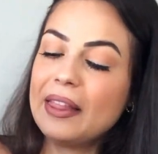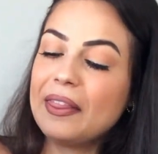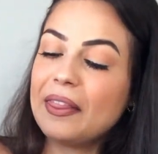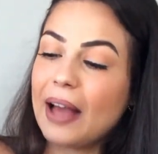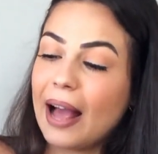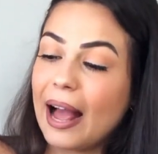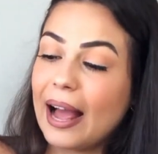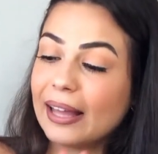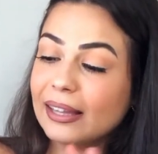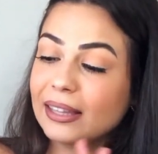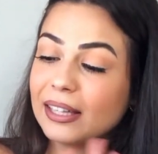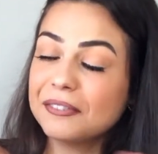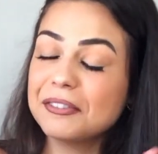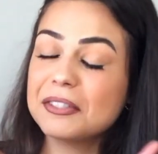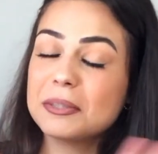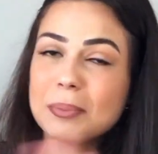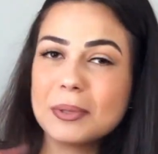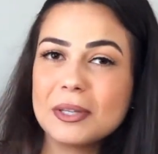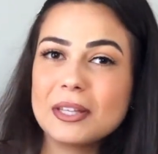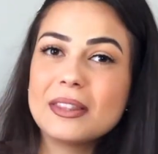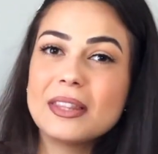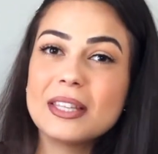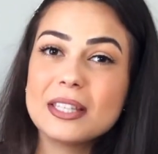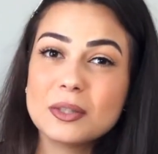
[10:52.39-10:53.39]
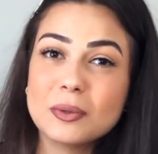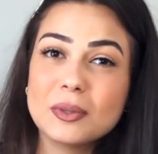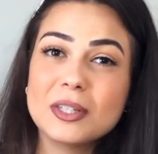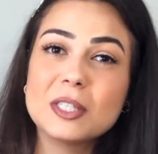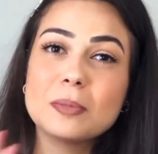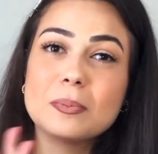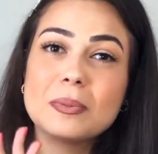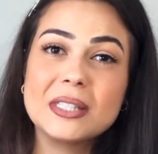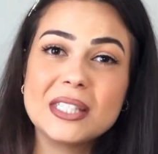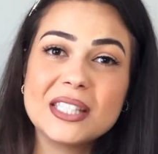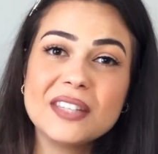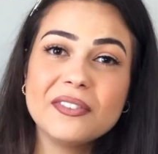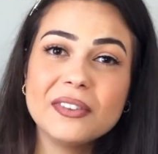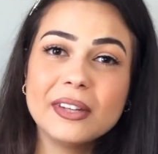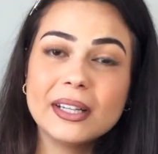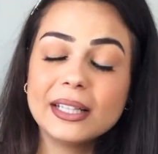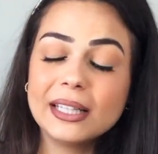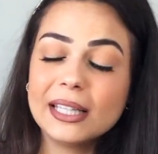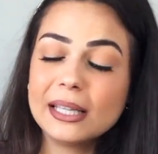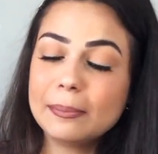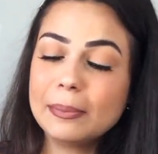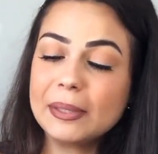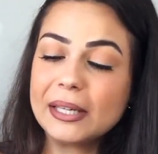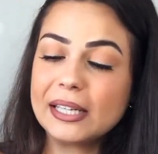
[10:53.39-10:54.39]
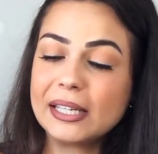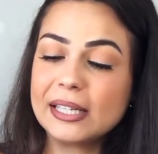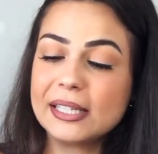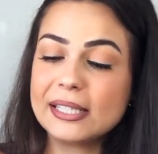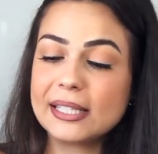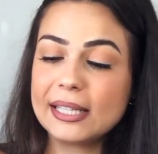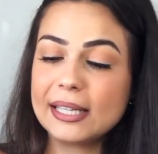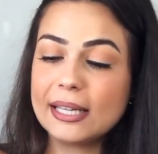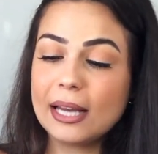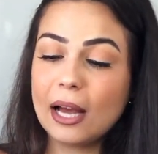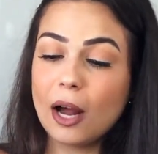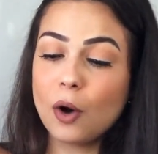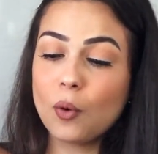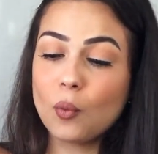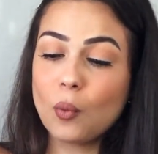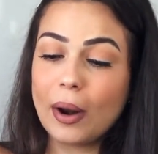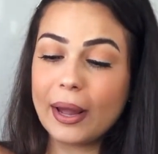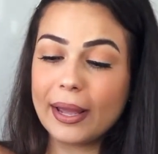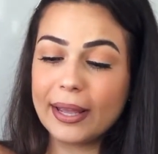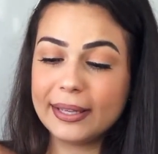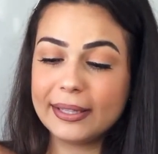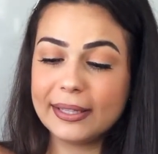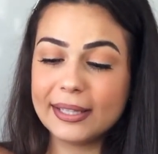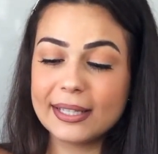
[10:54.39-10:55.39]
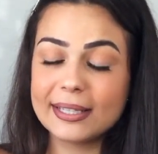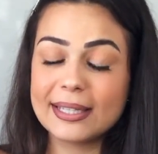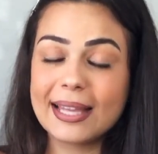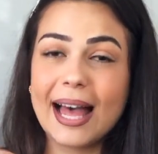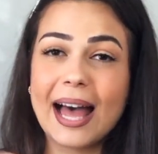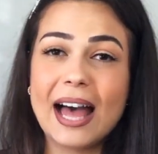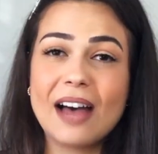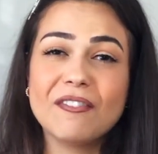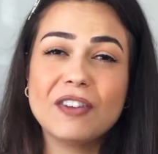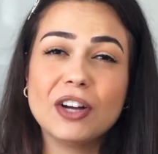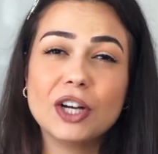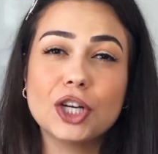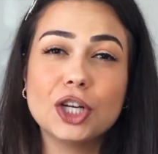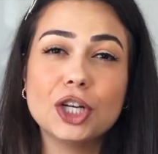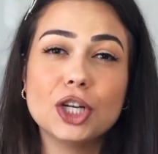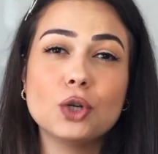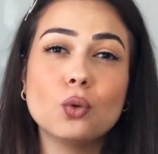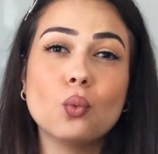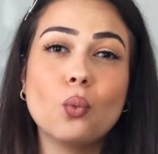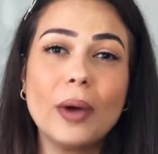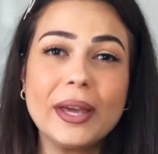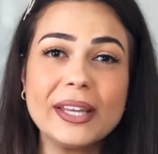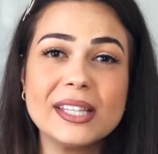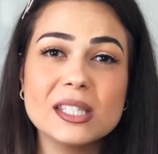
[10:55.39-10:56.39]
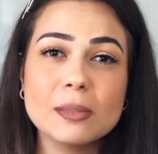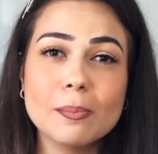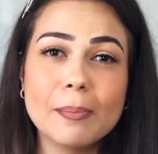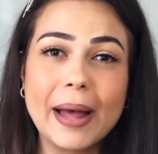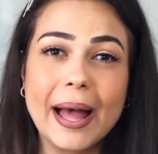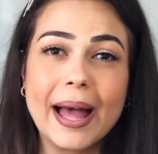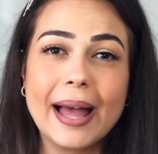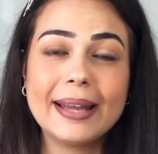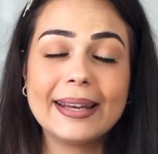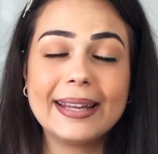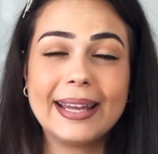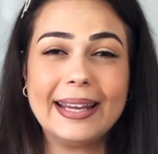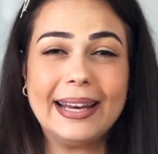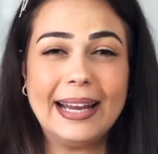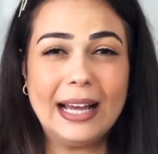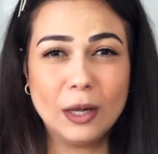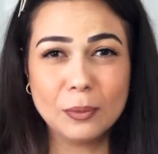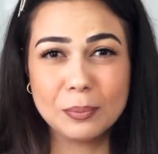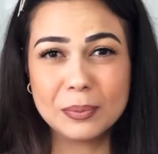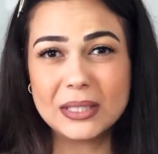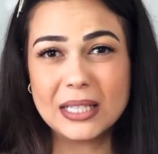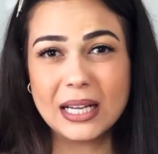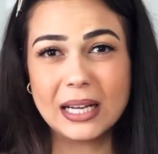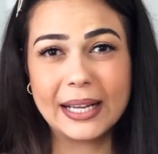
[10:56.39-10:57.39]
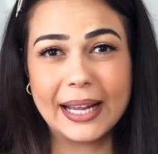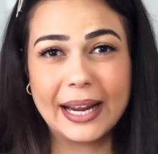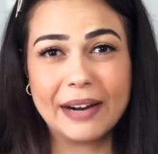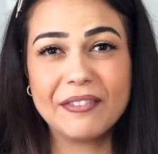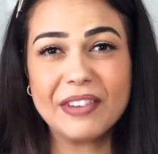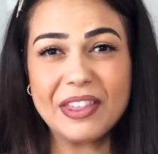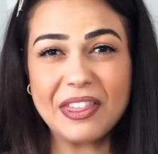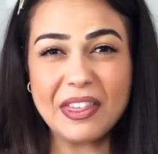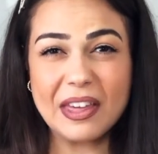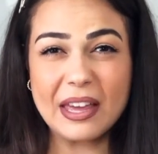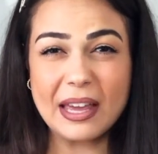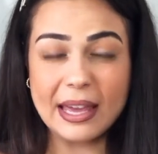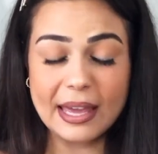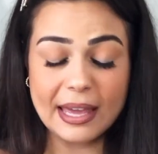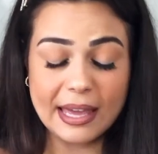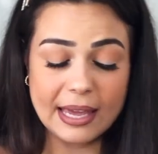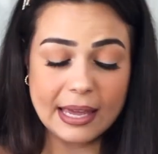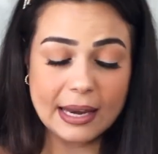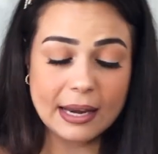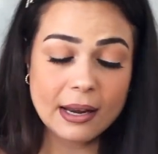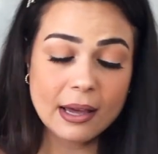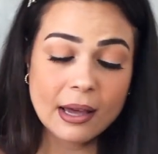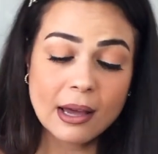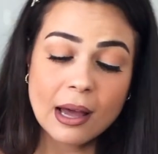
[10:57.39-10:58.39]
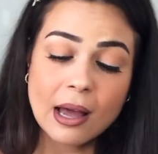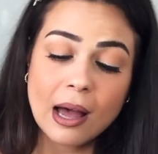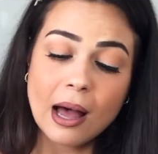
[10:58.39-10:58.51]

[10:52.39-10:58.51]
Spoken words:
I love this one specifically because it does have a good waistband and helps tuck everything in.